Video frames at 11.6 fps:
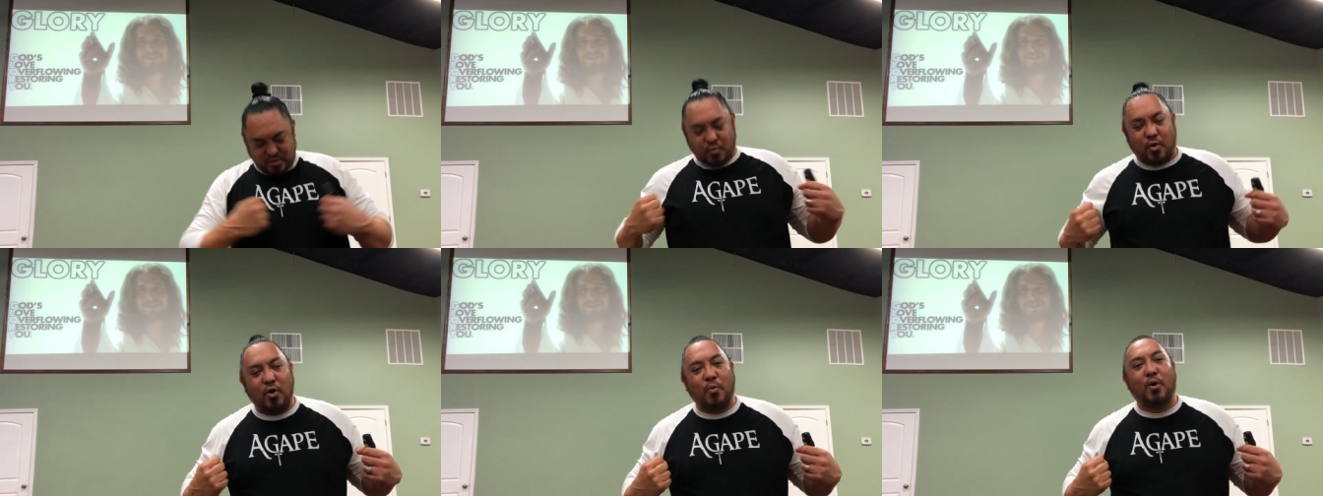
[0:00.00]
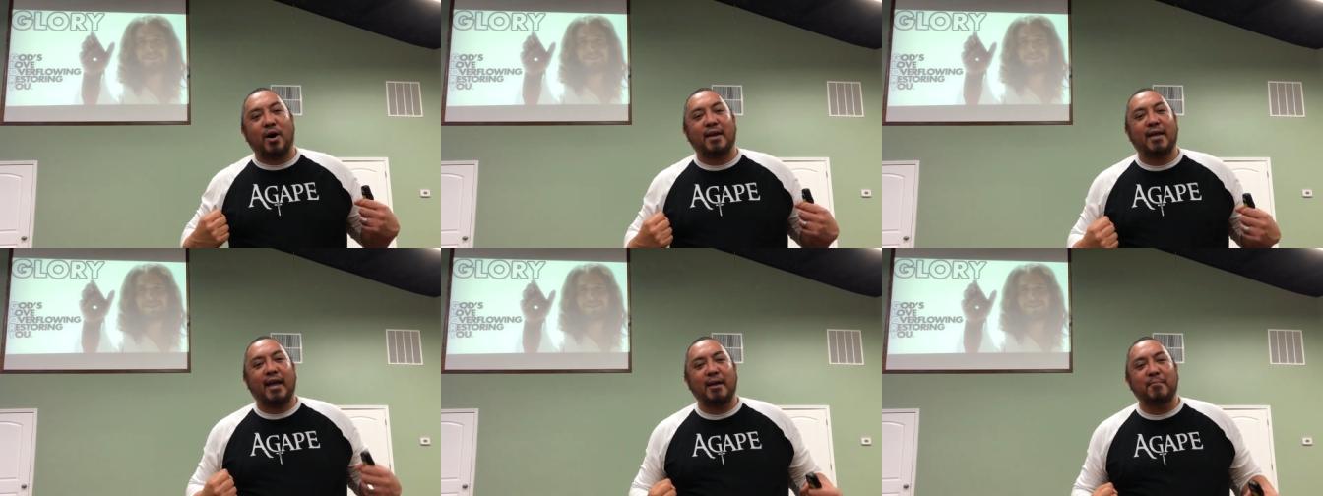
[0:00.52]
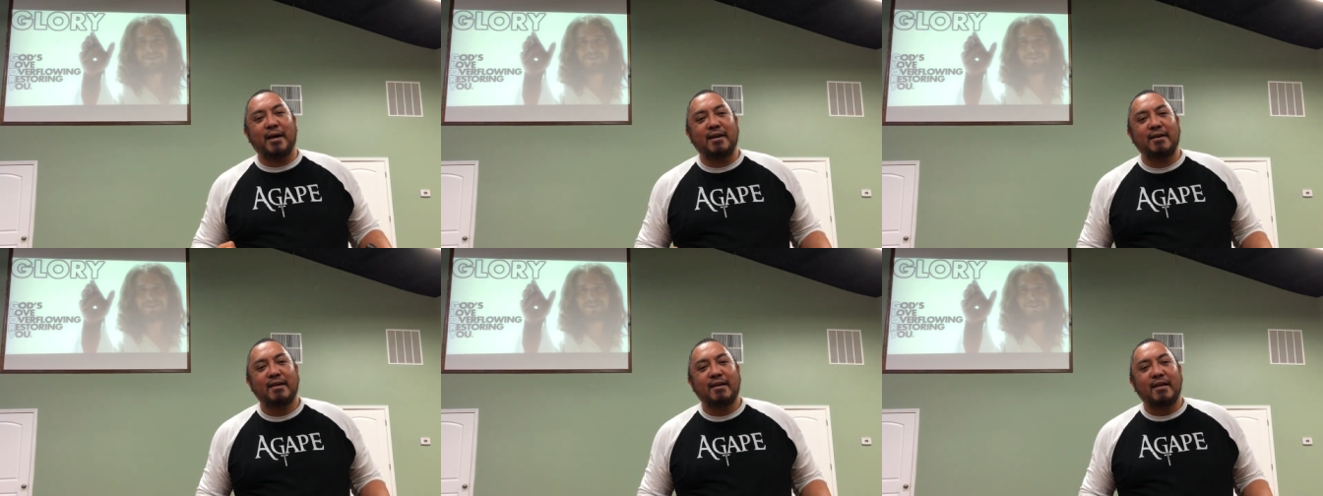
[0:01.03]
We're one.
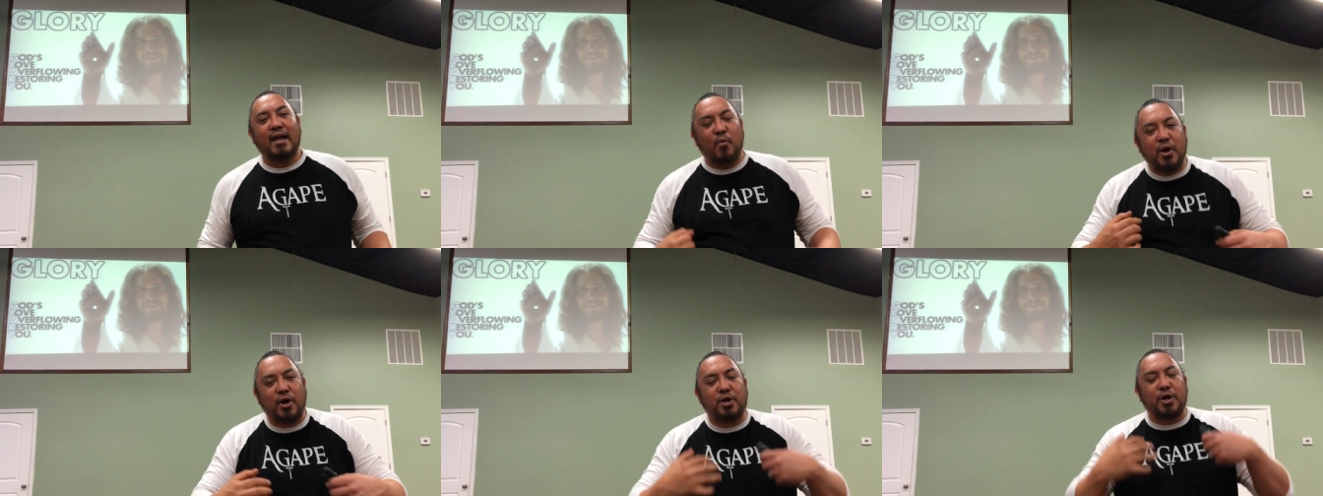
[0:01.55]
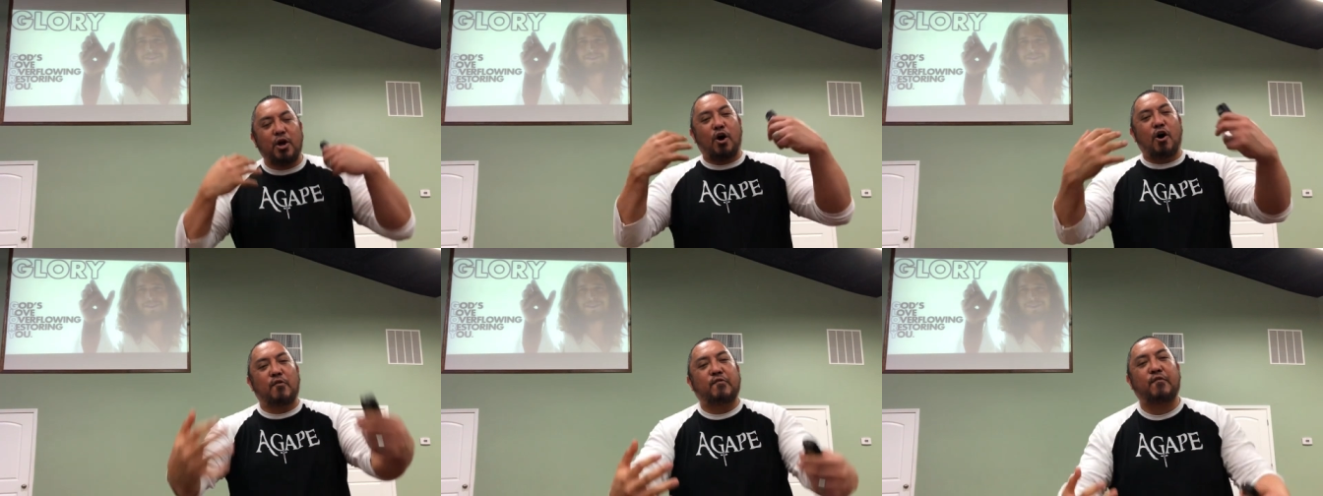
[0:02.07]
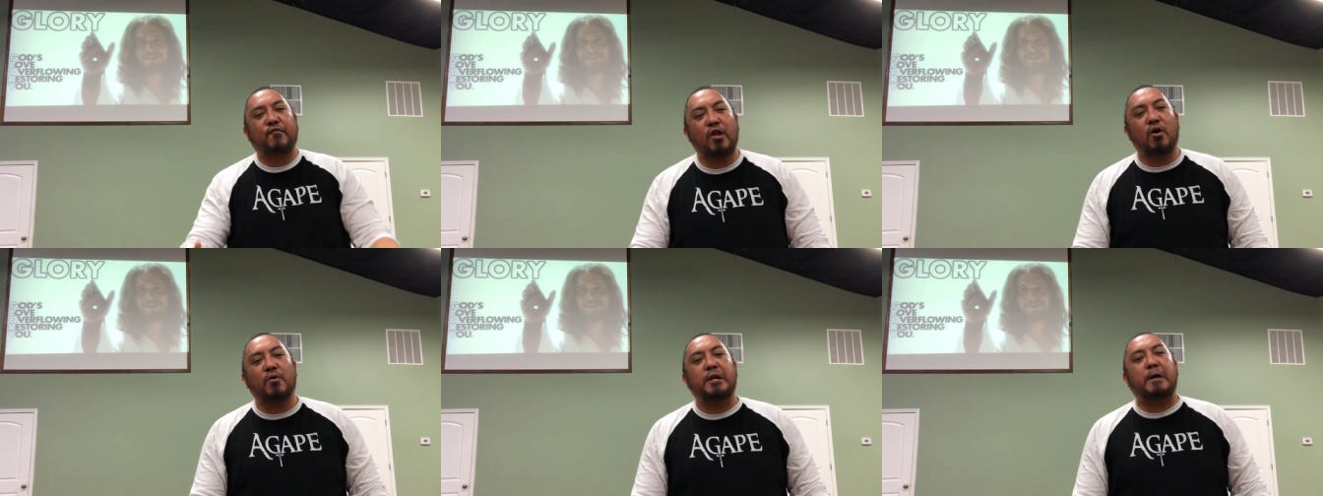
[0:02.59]
Amen? And we are going to
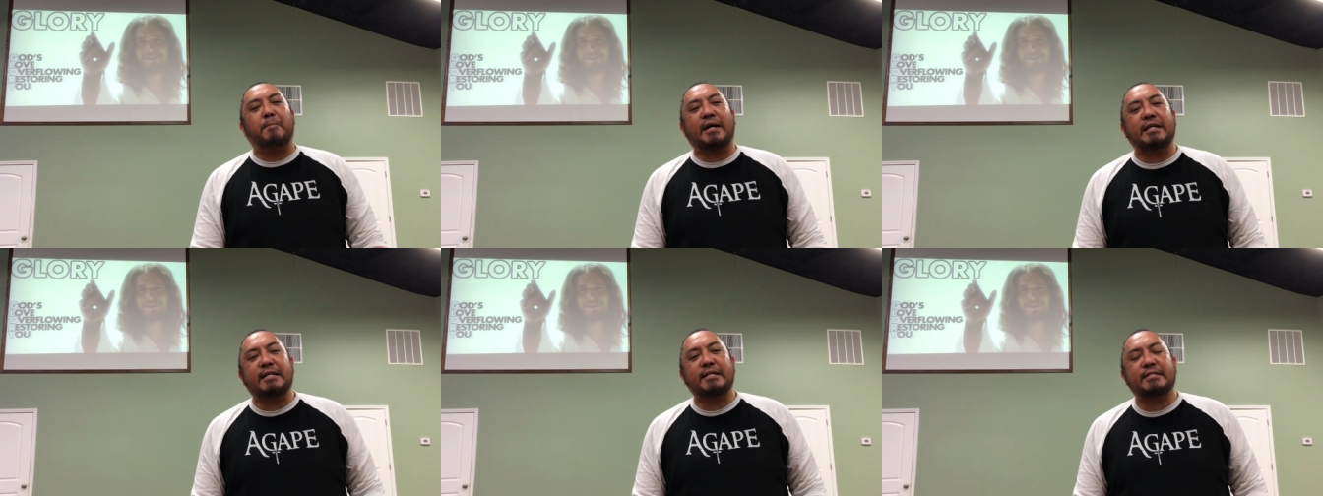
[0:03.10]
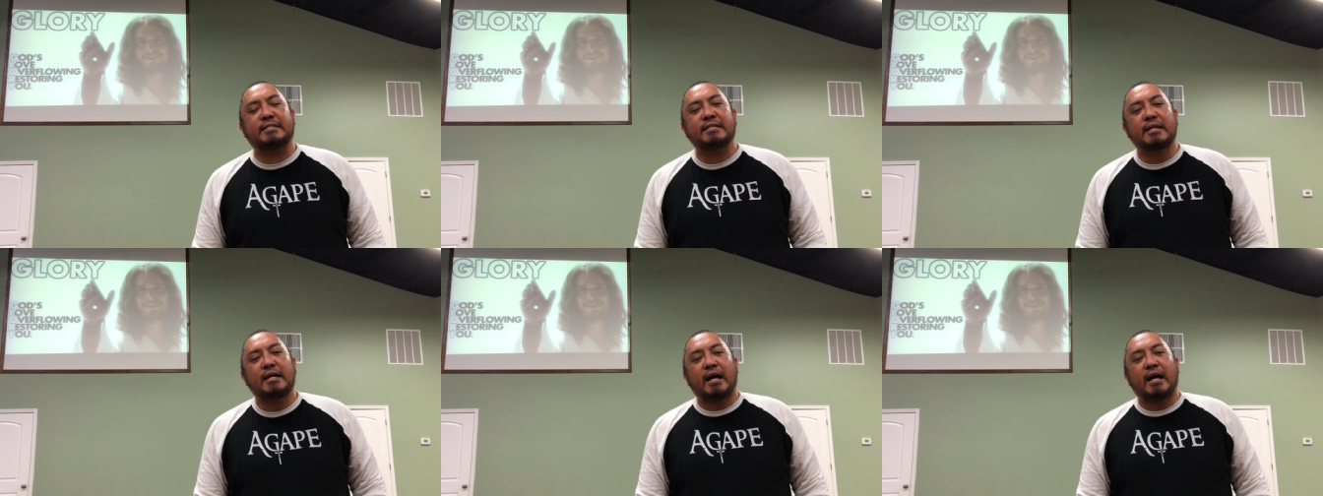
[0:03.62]
overflow in abundance